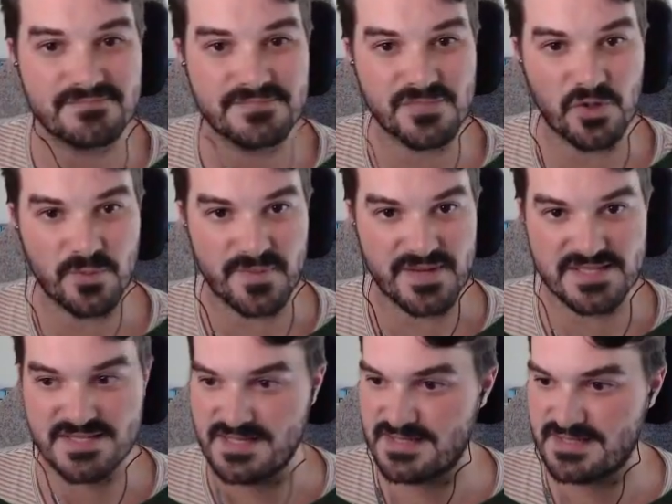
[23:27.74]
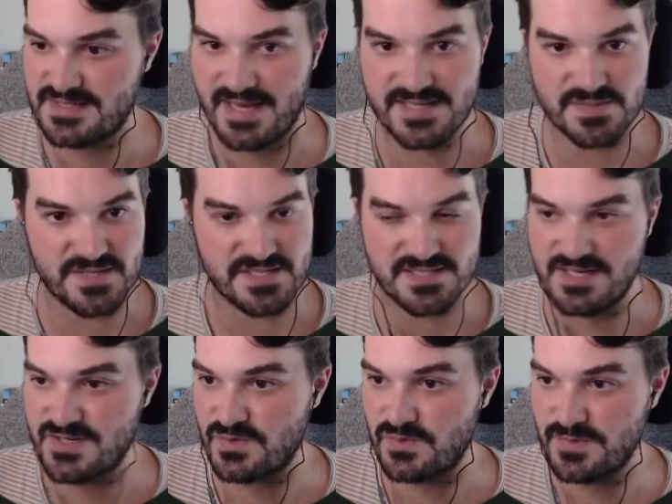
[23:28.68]
Probably makes sense. The hazmat
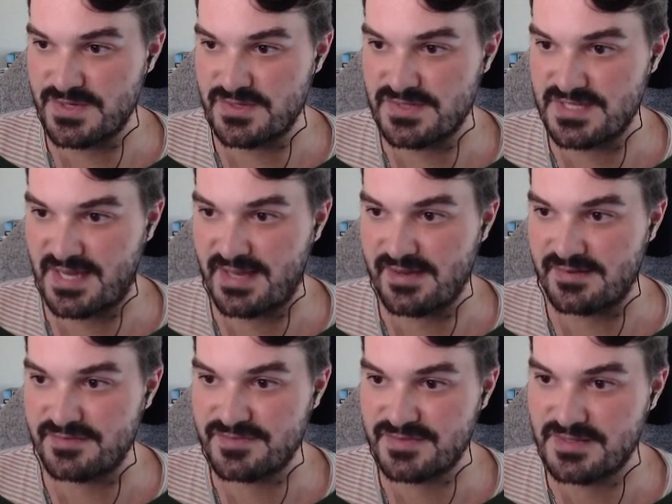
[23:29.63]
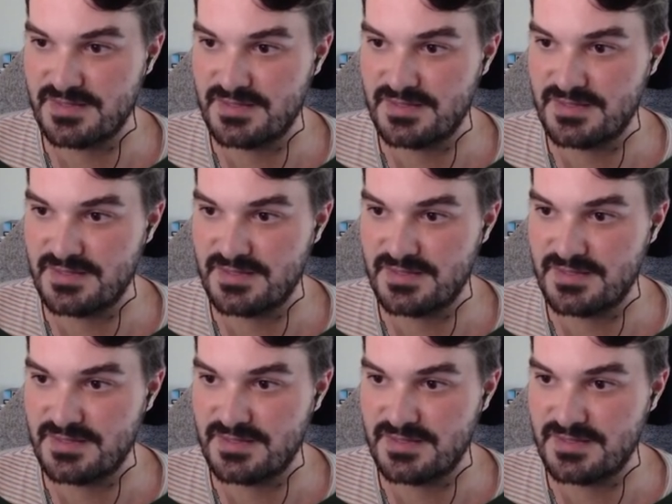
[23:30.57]
station would be good to have.